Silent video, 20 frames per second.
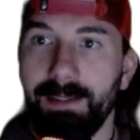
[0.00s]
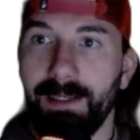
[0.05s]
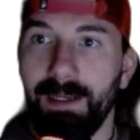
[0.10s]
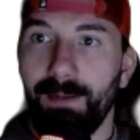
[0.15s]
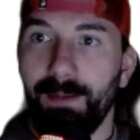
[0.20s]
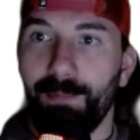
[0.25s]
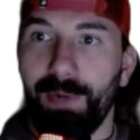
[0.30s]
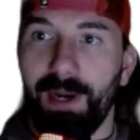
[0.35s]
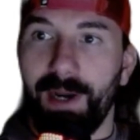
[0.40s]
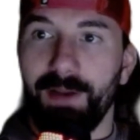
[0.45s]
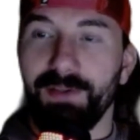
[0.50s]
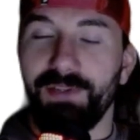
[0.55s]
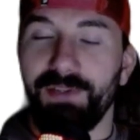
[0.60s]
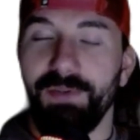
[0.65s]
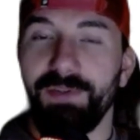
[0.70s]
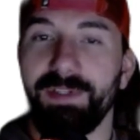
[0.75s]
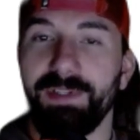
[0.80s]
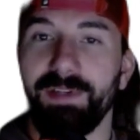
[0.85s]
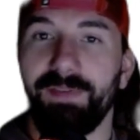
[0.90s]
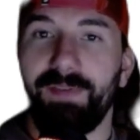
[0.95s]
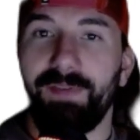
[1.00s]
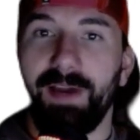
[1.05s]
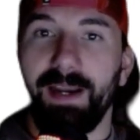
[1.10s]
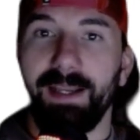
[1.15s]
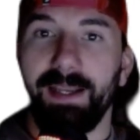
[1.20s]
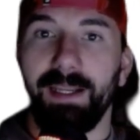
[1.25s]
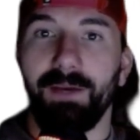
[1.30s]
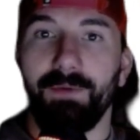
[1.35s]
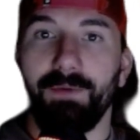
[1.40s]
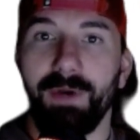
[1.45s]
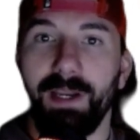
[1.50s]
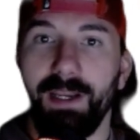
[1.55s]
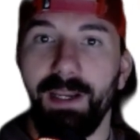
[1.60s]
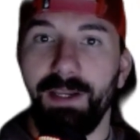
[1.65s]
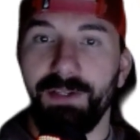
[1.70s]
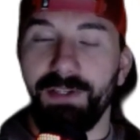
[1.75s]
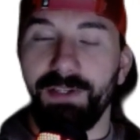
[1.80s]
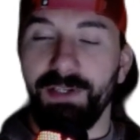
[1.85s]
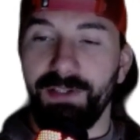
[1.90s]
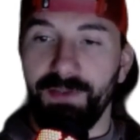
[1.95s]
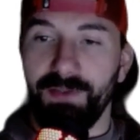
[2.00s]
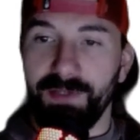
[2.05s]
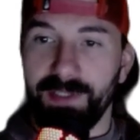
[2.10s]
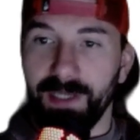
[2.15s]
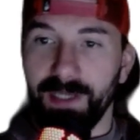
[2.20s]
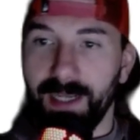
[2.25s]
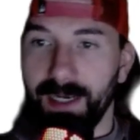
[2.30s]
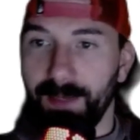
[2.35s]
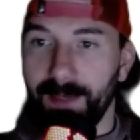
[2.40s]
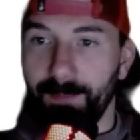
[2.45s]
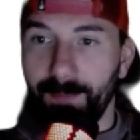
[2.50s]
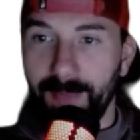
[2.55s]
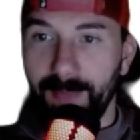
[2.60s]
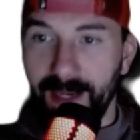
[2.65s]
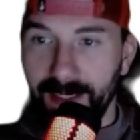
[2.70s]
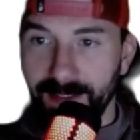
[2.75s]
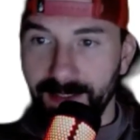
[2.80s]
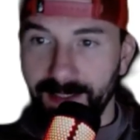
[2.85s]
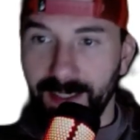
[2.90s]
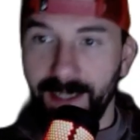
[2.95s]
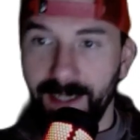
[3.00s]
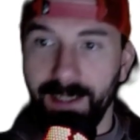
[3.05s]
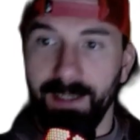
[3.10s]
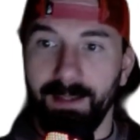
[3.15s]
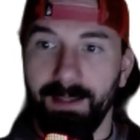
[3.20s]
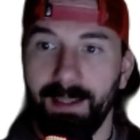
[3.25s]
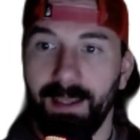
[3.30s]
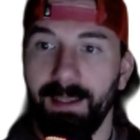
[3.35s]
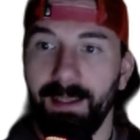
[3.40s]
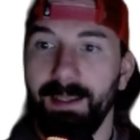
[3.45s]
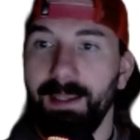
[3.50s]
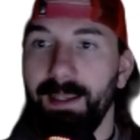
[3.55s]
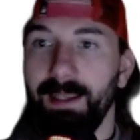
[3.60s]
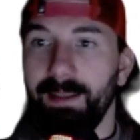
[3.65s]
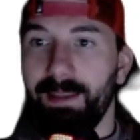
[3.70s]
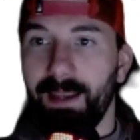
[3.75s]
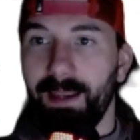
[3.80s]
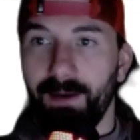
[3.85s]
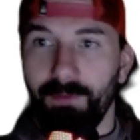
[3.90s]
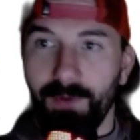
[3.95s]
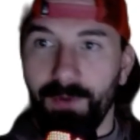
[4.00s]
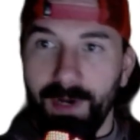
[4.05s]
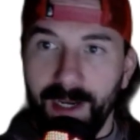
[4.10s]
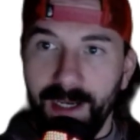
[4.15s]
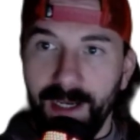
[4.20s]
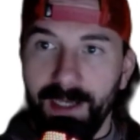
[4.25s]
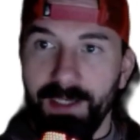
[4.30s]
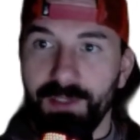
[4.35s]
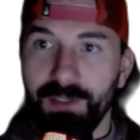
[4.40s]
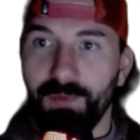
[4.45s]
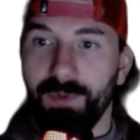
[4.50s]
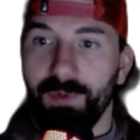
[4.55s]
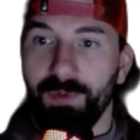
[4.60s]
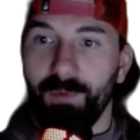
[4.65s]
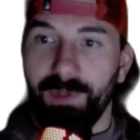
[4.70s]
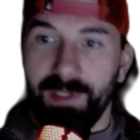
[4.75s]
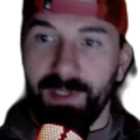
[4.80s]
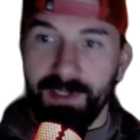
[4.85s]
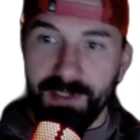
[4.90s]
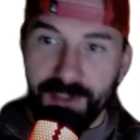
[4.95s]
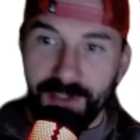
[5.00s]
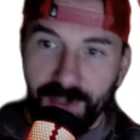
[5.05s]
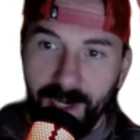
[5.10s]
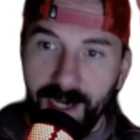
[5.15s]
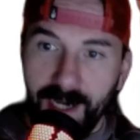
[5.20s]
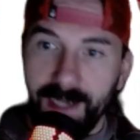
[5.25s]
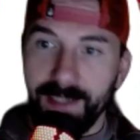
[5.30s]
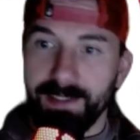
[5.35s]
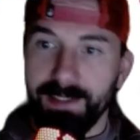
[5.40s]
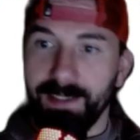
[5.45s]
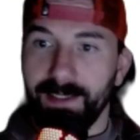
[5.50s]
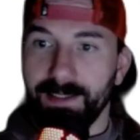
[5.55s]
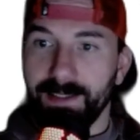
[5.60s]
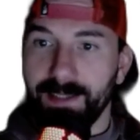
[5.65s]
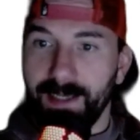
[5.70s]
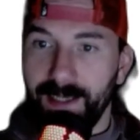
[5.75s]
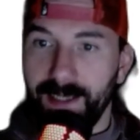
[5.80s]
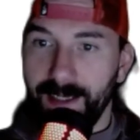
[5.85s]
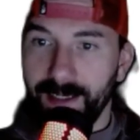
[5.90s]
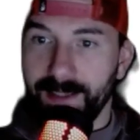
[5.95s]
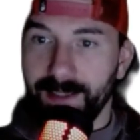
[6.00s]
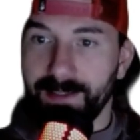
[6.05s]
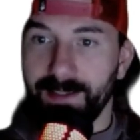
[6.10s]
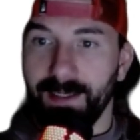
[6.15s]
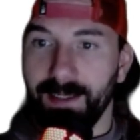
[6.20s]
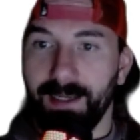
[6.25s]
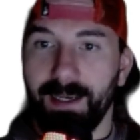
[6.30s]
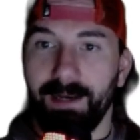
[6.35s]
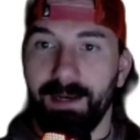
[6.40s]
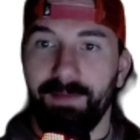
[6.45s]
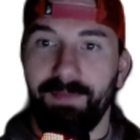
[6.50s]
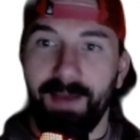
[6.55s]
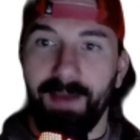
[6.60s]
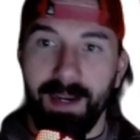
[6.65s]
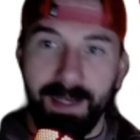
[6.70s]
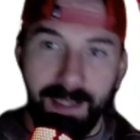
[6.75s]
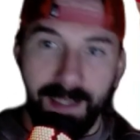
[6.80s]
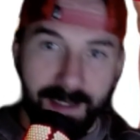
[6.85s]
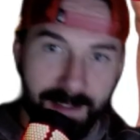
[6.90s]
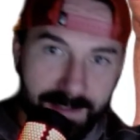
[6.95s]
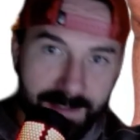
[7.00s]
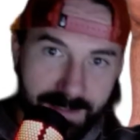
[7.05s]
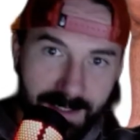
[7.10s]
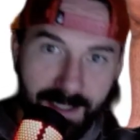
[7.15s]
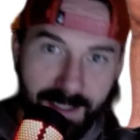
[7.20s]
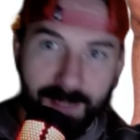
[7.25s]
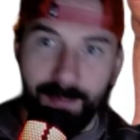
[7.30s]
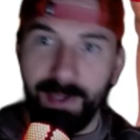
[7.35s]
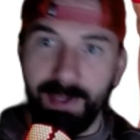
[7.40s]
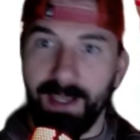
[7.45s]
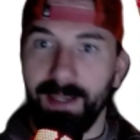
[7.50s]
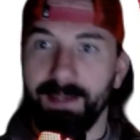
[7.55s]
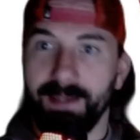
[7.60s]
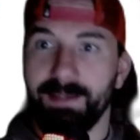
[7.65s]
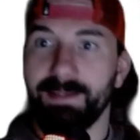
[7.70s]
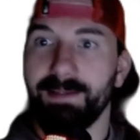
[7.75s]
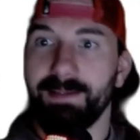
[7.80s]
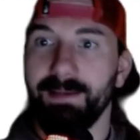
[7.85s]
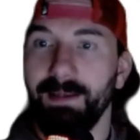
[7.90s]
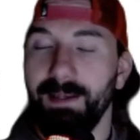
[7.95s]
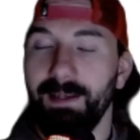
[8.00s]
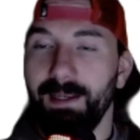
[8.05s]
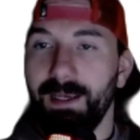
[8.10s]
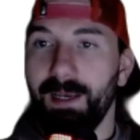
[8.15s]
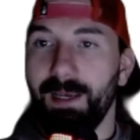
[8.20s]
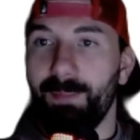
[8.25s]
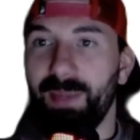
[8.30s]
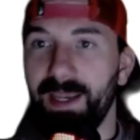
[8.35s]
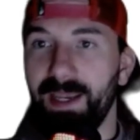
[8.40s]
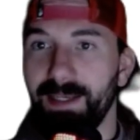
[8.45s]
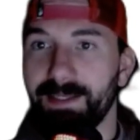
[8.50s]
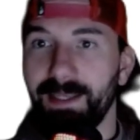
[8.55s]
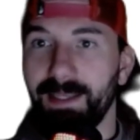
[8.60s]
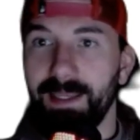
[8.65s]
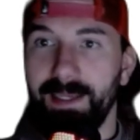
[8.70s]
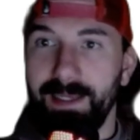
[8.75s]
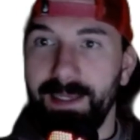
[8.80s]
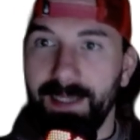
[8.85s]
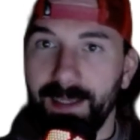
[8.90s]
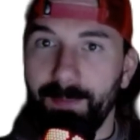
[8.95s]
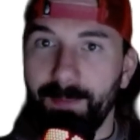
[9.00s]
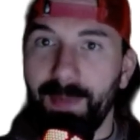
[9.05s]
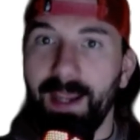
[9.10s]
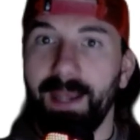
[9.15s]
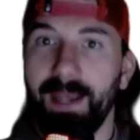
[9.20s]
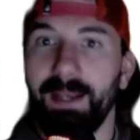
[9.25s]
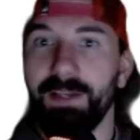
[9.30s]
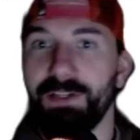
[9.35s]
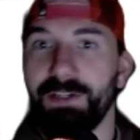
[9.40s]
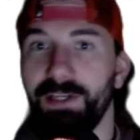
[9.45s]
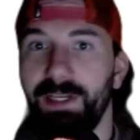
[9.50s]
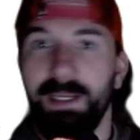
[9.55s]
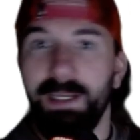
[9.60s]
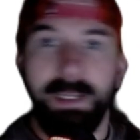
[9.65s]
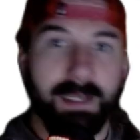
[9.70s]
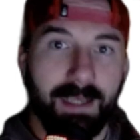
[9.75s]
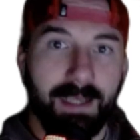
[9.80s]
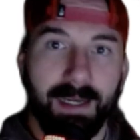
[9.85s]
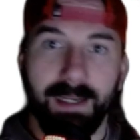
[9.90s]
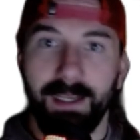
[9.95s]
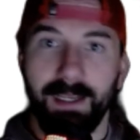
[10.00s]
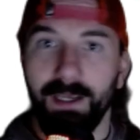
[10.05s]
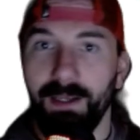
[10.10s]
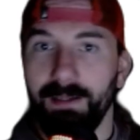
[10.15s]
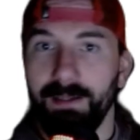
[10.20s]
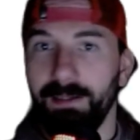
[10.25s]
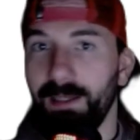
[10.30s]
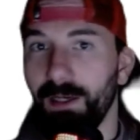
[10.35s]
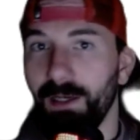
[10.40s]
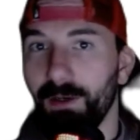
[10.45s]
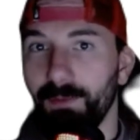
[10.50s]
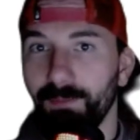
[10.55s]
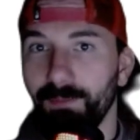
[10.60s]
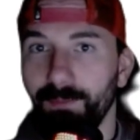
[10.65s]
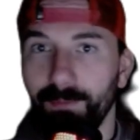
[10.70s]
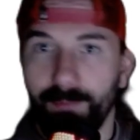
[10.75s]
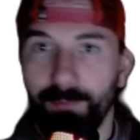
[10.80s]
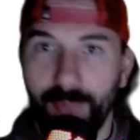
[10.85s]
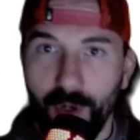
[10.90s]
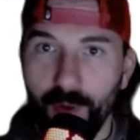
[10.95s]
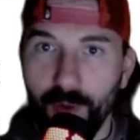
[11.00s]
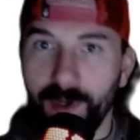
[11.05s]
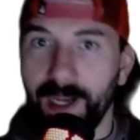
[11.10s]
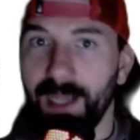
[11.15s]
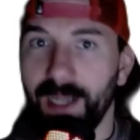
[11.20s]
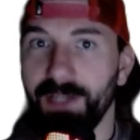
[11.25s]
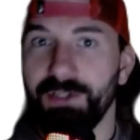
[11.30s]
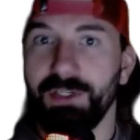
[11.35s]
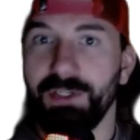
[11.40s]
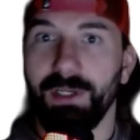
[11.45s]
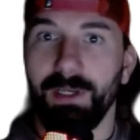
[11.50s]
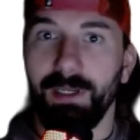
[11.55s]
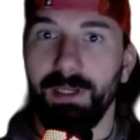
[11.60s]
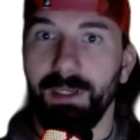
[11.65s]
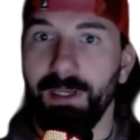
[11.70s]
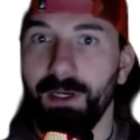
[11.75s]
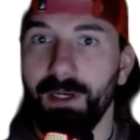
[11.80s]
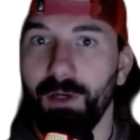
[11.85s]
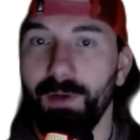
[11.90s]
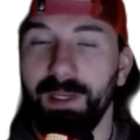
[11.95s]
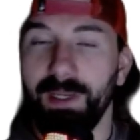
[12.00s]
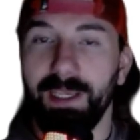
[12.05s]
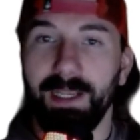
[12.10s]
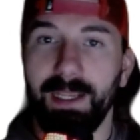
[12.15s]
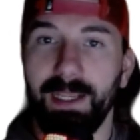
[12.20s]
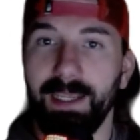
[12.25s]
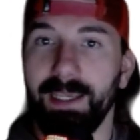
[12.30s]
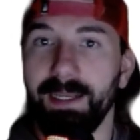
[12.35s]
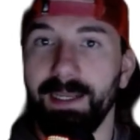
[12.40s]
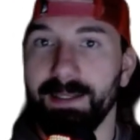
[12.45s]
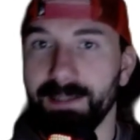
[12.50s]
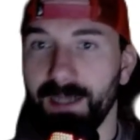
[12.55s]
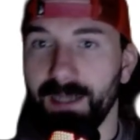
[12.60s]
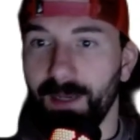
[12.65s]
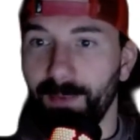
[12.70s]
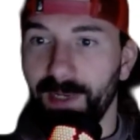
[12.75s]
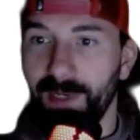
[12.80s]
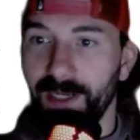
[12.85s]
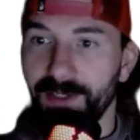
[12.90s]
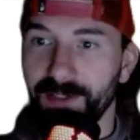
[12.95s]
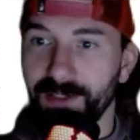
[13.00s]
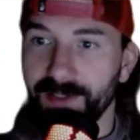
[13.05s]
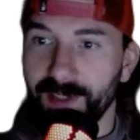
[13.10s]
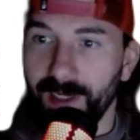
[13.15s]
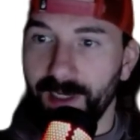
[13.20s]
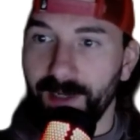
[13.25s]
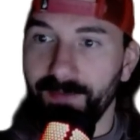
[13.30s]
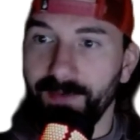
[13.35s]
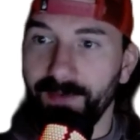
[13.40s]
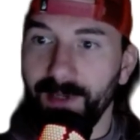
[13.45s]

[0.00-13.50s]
Brown's used to fighting at range. He's used to kind of maintaining that range with his strikes and his kicks, and kind of fighting at a steady pace, a pace that he can manage, and he can kind of, poke at you, and get his combinations off.